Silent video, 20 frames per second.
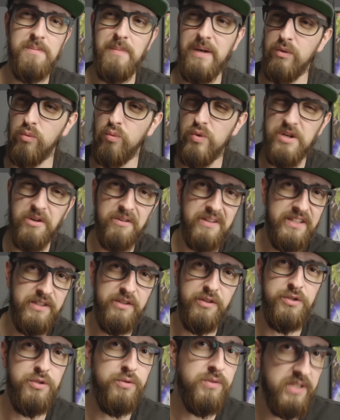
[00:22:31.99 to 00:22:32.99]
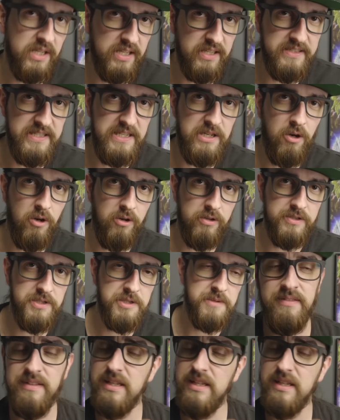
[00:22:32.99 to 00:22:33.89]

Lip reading: my weird little utility cards.